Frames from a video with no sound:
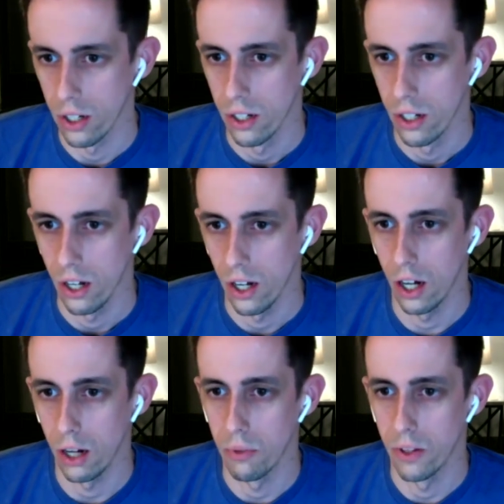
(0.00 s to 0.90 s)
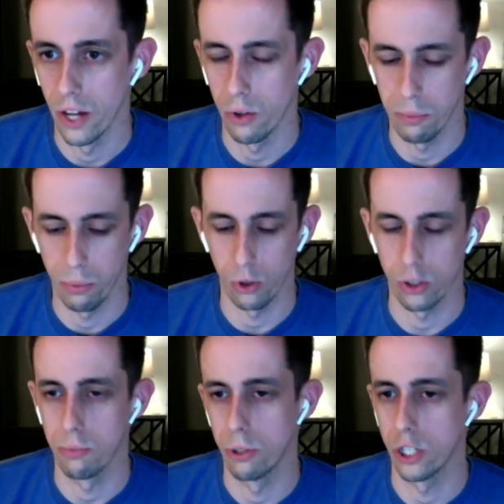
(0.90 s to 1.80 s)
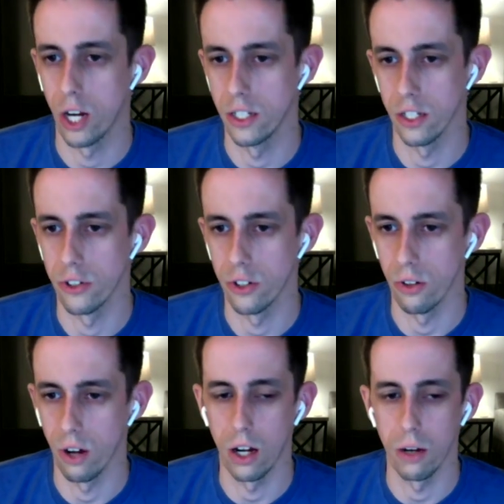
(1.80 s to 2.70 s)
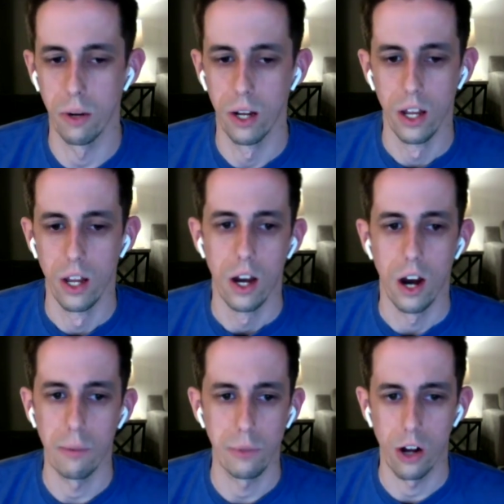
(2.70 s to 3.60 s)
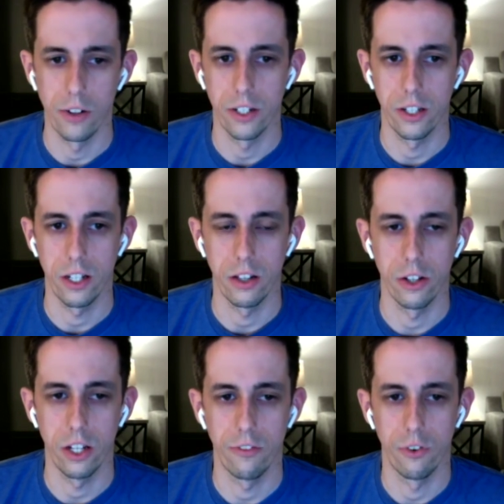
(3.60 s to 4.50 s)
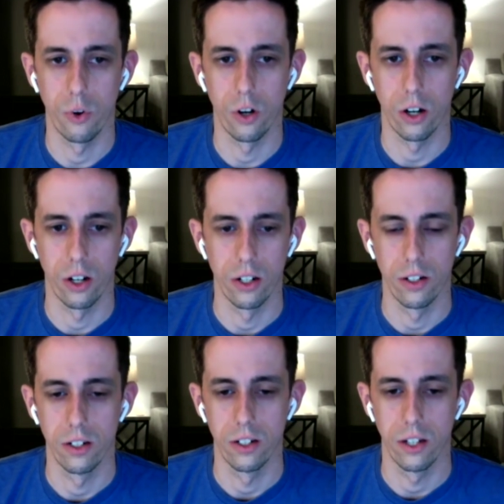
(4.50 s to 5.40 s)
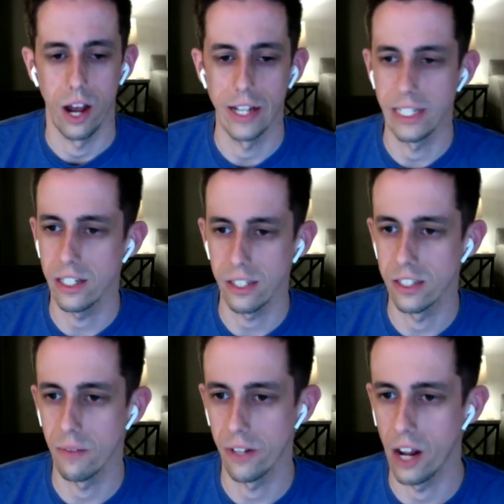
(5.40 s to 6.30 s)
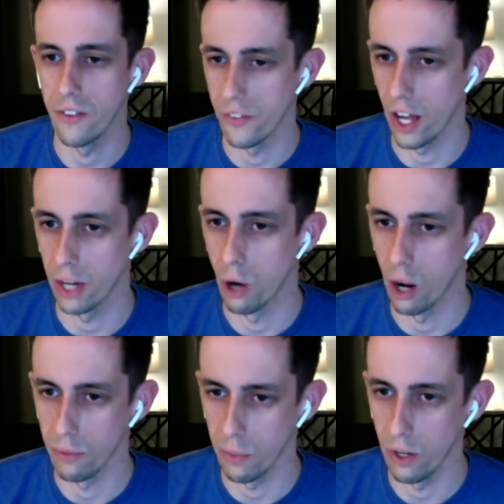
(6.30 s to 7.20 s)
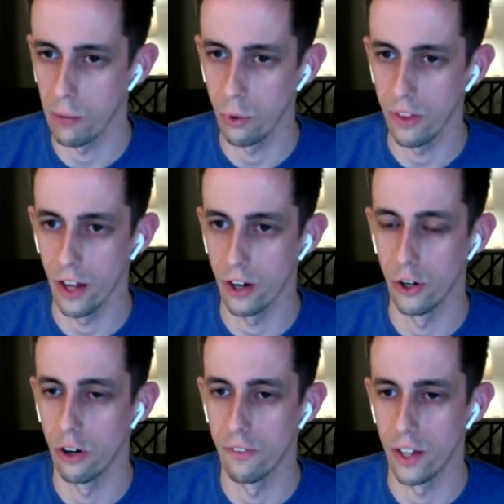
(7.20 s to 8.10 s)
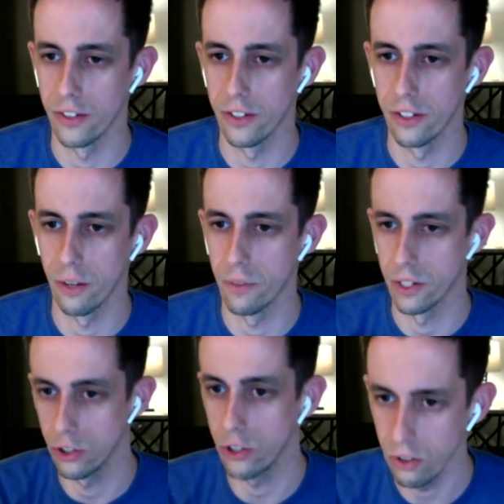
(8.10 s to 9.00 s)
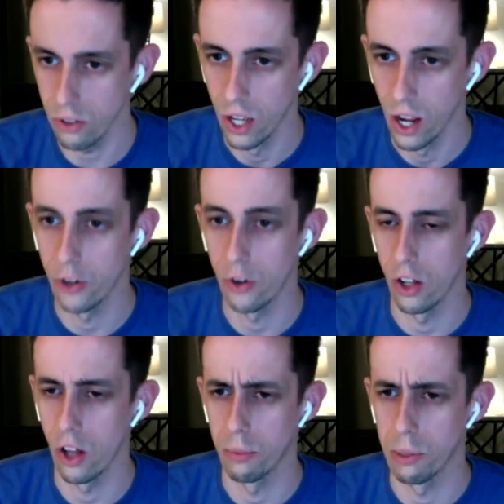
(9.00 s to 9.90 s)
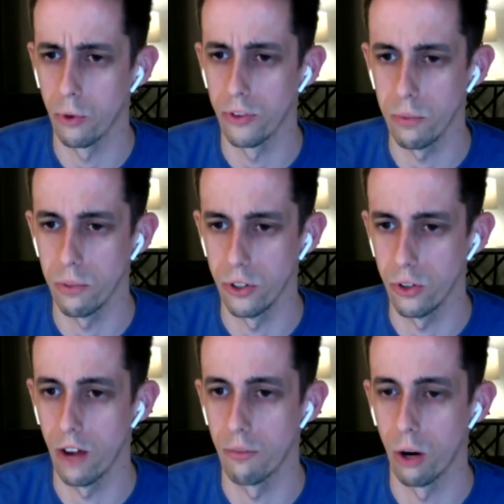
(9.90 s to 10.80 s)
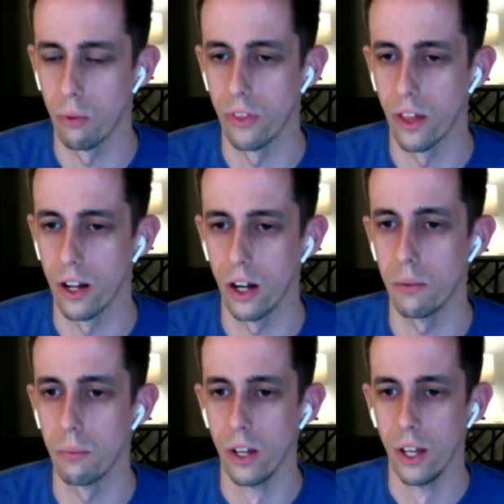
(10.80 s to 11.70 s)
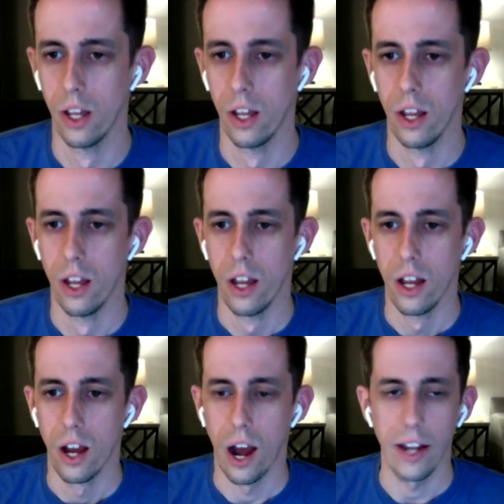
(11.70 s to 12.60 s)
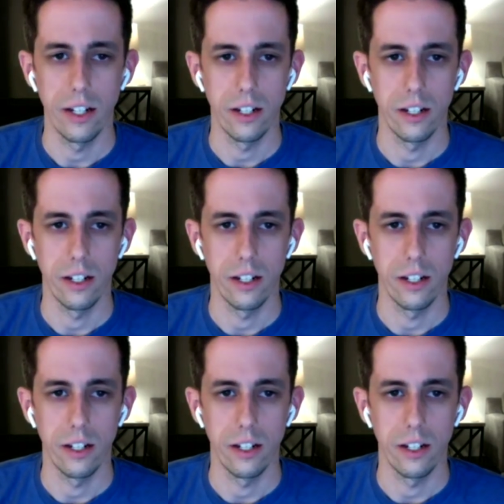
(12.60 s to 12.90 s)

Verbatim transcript: Mm-hmm. That we push ideas to. I'm constantly looking for ideas. It's something I've never had a problem coming up with. I don't know if that's something you do. I know a lot of people seem to have a problem with that.